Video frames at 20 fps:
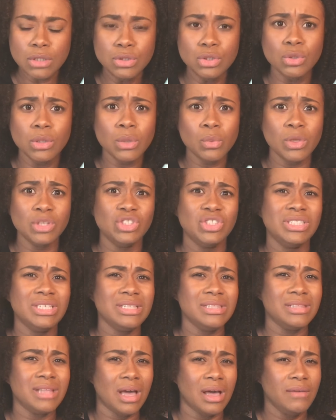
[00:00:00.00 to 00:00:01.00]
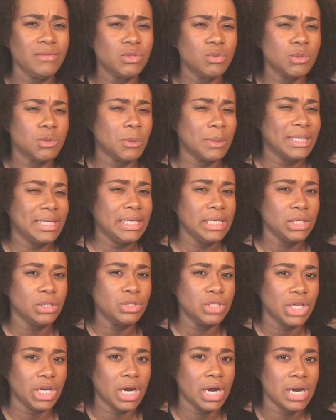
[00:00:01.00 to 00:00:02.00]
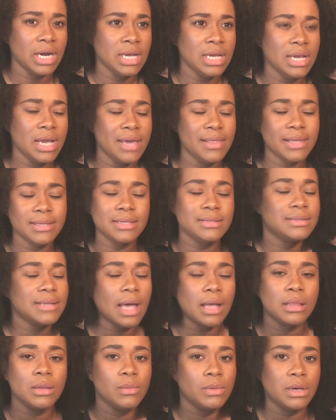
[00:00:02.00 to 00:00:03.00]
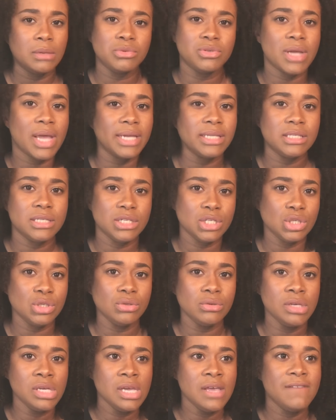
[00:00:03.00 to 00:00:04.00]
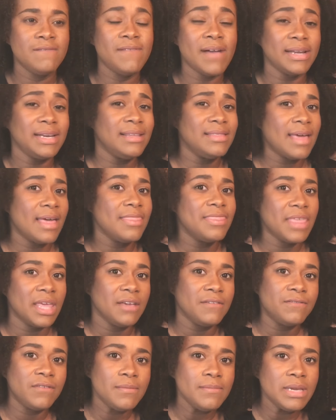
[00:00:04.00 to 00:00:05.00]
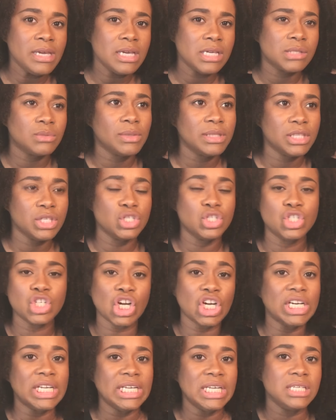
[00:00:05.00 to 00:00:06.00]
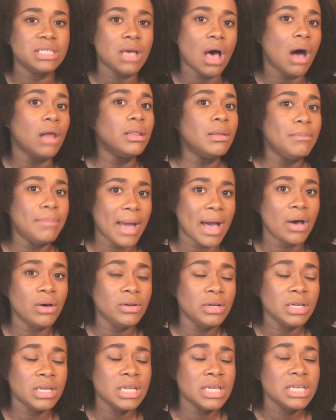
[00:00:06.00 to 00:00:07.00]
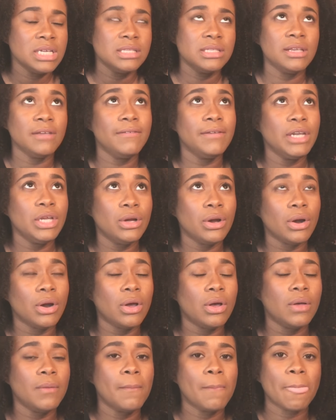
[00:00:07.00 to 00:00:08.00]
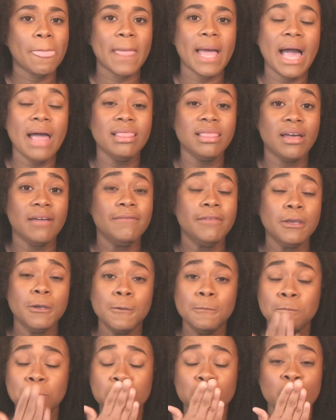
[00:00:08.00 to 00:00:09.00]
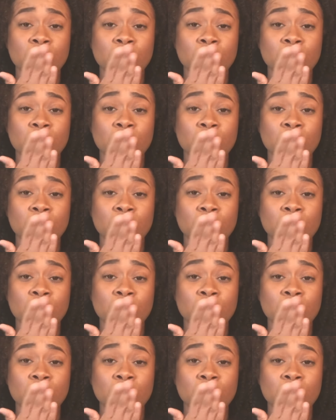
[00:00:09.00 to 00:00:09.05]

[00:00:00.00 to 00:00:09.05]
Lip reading: doing what she loves was what healed her. And that's exactly what I'm trying to do. Finding that thing for me is what this journey is all about. Tiffany girl, I love you.